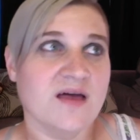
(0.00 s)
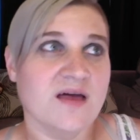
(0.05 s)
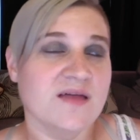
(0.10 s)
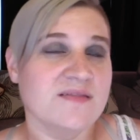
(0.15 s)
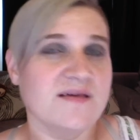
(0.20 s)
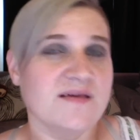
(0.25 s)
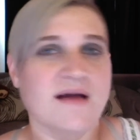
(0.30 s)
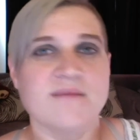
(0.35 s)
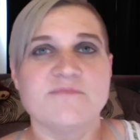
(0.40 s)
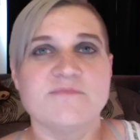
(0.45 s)

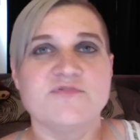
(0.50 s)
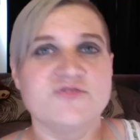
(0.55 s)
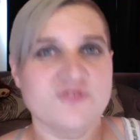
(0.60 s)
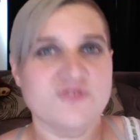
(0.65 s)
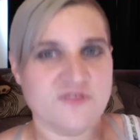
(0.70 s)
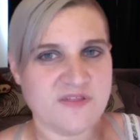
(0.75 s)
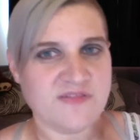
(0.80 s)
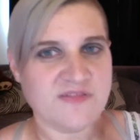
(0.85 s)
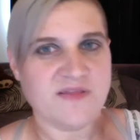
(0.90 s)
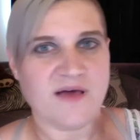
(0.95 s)
I'm
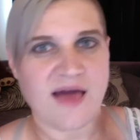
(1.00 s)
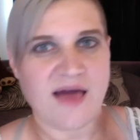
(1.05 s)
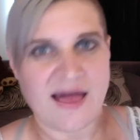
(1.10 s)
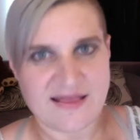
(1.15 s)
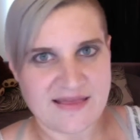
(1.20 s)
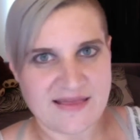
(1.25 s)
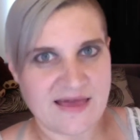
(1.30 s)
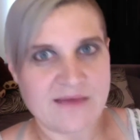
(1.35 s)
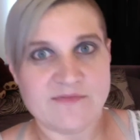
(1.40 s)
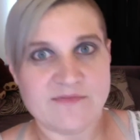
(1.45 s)
sure that the
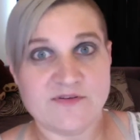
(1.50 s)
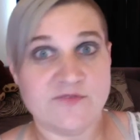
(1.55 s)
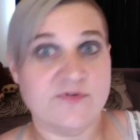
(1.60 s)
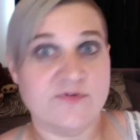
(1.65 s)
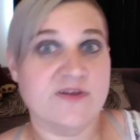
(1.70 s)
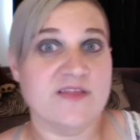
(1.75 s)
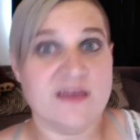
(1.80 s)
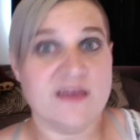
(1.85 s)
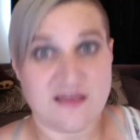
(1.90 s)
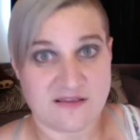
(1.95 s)
head games are
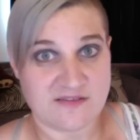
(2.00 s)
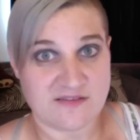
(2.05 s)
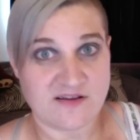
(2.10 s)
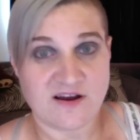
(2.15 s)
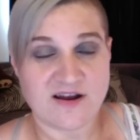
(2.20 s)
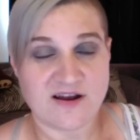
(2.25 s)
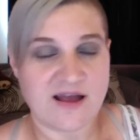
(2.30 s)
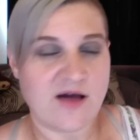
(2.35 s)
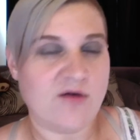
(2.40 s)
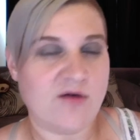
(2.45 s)
really going to
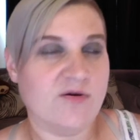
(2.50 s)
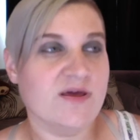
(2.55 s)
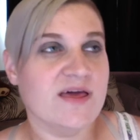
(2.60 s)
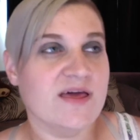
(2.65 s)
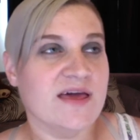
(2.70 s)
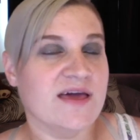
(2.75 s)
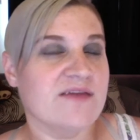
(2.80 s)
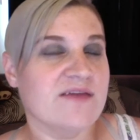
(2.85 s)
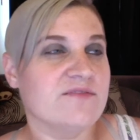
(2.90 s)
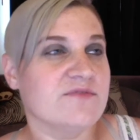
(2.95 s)
start now.
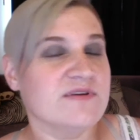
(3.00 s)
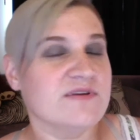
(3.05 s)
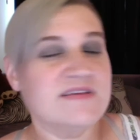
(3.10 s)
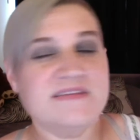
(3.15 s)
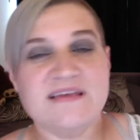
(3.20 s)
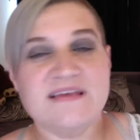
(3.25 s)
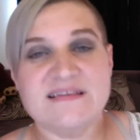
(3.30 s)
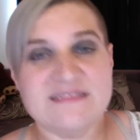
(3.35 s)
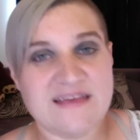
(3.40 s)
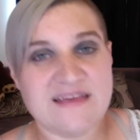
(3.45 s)
And the
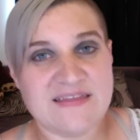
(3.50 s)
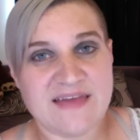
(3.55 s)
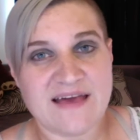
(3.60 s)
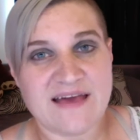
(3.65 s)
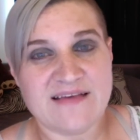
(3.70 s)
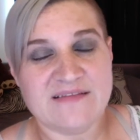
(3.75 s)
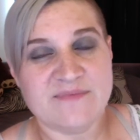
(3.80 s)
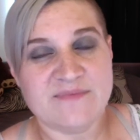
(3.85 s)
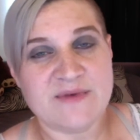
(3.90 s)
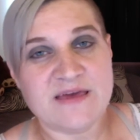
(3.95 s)
reason I say
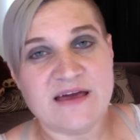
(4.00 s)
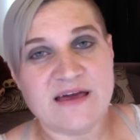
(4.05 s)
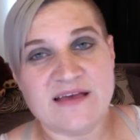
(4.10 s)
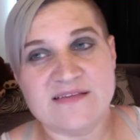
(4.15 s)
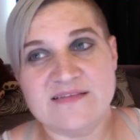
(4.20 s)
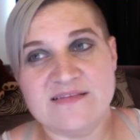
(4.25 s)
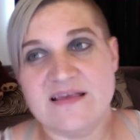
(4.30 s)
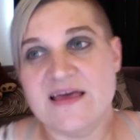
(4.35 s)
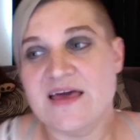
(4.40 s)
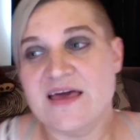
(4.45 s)
that is
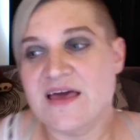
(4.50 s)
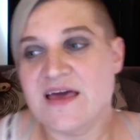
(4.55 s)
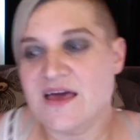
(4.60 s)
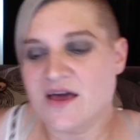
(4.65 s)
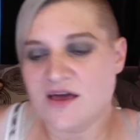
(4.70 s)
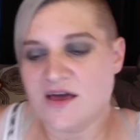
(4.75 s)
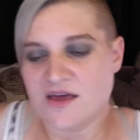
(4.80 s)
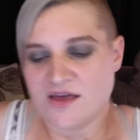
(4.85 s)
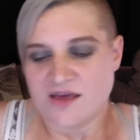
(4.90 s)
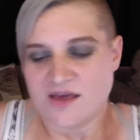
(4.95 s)
because
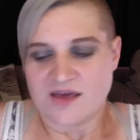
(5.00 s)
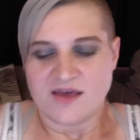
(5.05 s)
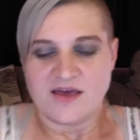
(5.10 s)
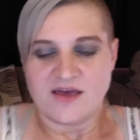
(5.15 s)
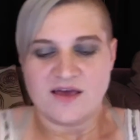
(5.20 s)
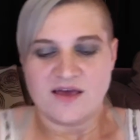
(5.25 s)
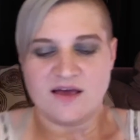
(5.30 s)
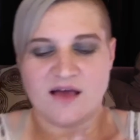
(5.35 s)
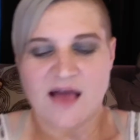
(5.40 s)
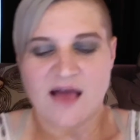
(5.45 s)

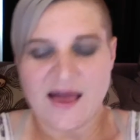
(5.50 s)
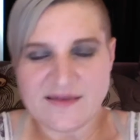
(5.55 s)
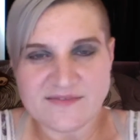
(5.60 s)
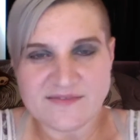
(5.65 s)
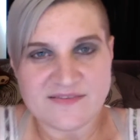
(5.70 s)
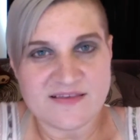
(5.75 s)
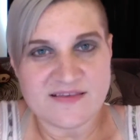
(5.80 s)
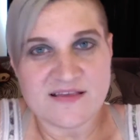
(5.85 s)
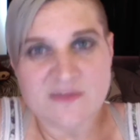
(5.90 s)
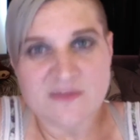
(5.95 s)
I've
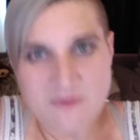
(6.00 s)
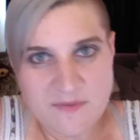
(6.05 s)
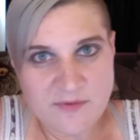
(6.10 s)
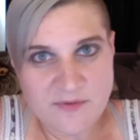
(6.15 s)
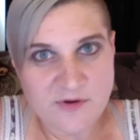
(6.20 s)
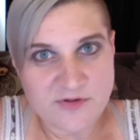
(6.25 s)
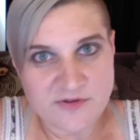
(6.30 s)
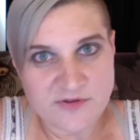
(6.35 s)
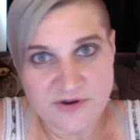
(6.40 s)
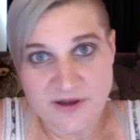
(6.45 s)
seen other people
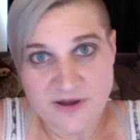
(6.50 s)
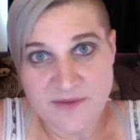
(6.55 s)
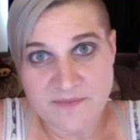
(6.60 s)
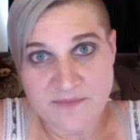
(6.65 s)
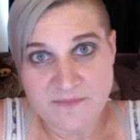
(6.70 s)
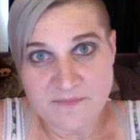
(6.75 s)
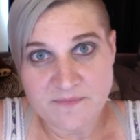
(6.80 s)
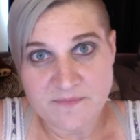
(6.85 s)
go through it.